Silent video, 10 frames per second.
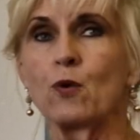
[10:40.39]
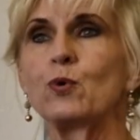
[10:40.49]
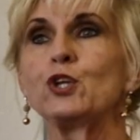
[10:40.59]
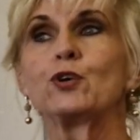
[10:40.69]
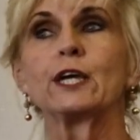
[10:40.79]

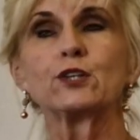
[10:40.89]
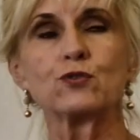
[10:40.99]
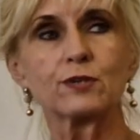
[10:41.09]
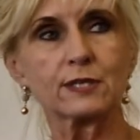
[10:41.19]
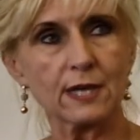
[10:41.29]
When you get
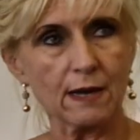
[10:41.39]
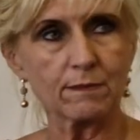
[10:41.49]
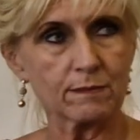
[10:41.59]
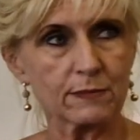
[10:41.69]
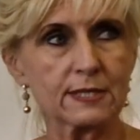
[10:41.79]
to
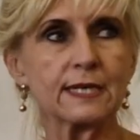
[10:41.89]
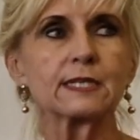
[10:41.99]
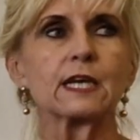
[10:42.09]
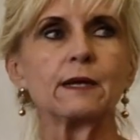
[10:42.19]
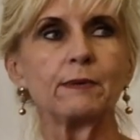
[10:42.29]
sums, there's
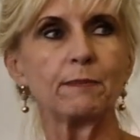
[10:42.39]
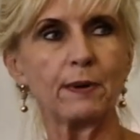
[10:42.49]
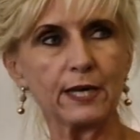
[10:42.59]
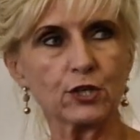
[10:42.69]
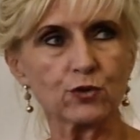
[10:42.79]
going to be
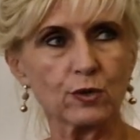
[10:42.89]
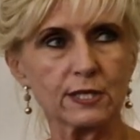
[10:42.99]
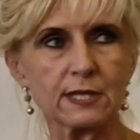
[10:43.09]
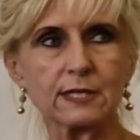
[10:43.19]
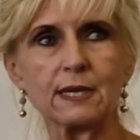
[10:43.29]
better
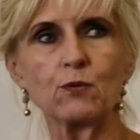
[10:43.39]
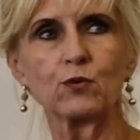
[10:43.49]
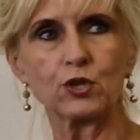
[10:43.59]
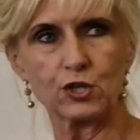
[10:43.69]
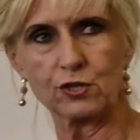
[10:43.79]
choices and
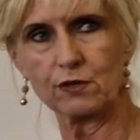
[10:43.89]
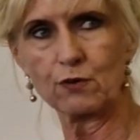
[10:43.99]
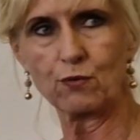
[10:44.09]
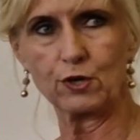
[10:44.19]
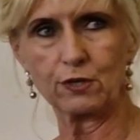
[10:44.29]
worse
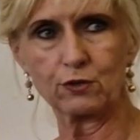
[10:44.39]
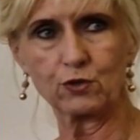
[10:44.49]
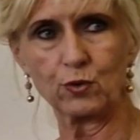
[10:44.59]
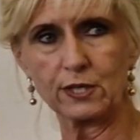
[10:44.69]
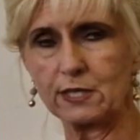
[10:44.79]

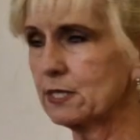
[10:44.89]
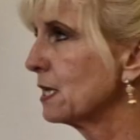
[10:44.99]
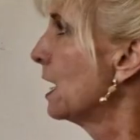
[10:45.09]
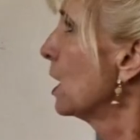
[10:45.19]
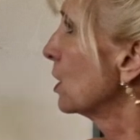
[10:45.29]
choices.
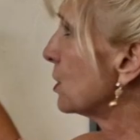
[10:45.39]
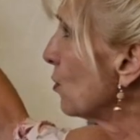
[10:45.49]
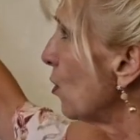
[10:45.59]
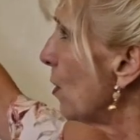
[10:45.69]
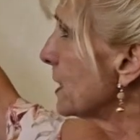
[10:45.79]
Because
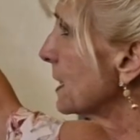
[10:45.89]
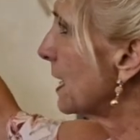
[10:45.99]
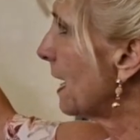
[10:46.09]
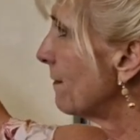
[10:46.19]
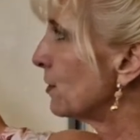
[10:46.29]
you're always going
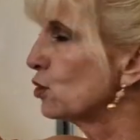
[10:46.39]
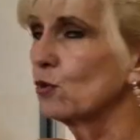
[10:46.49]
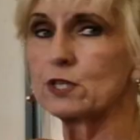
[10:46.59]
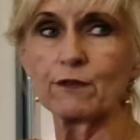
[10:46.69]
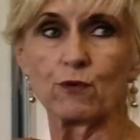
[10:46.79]
to have a
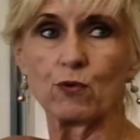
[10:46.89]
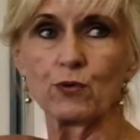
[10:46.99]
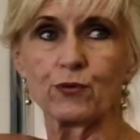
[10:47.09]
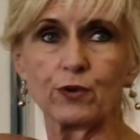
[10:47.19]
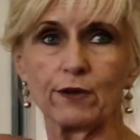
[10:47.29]
choice of all
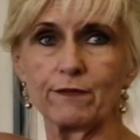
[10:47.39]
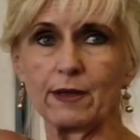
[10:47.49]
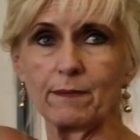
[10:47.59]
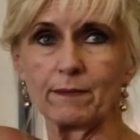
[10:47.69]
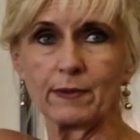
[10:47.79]
three of
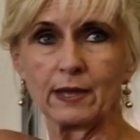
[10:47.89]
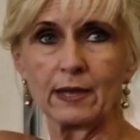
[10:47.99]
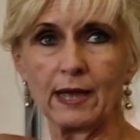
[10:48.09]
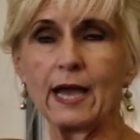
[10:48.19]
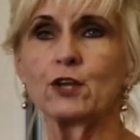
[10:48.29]
them.
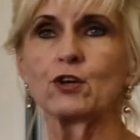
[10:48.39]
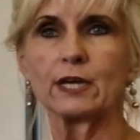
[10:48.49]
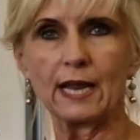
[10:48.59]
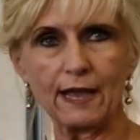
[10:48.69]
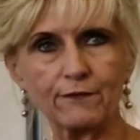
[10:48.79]
And you're
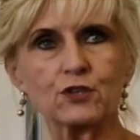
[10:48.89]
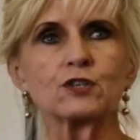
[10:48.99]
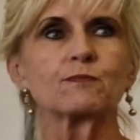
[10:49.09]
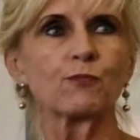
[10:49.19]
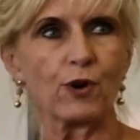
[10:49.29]
going to have to
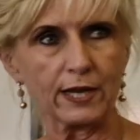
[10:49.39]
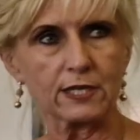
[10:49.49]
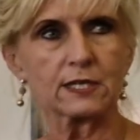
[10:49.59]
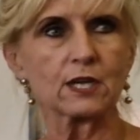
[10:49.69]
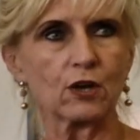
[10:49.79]

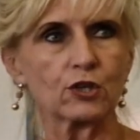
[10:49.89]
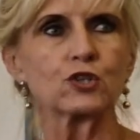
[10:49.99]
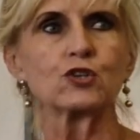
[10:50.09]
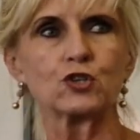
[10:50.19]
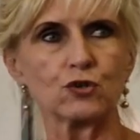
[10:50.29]
practice a lot
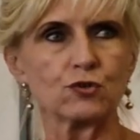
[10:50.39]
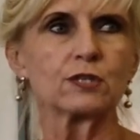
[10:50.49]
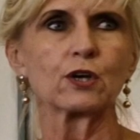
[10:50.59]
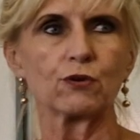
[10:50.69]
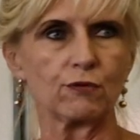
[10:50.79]
to choose
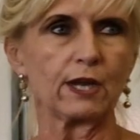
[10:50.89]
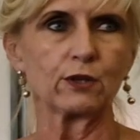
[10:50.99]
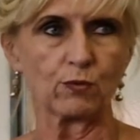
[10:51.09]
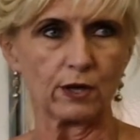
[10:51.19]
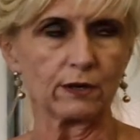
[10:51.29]
the
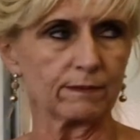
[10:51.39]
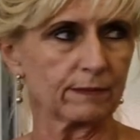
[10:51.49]
correct one.